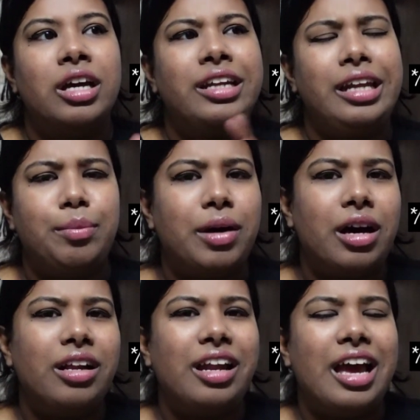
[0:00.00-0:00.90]

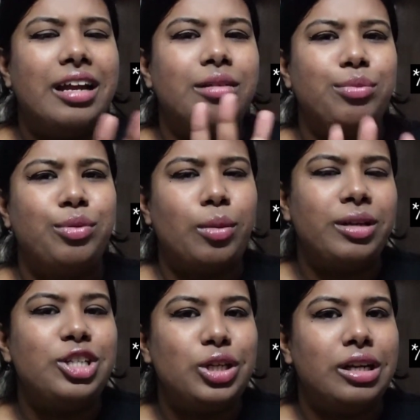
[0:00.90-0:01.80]
Nepal and
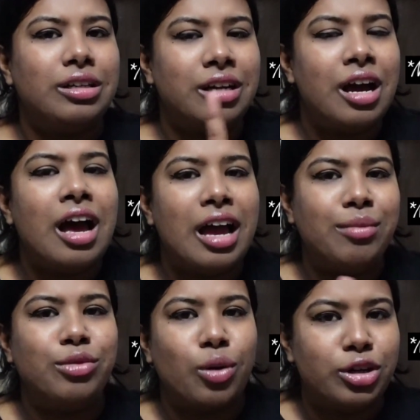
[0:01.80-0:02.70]
probably Sri Lanka,
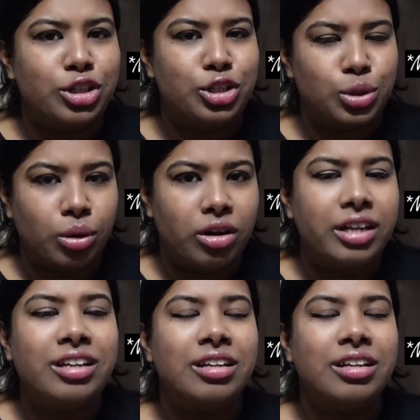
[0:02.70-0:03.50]
I'm not sure.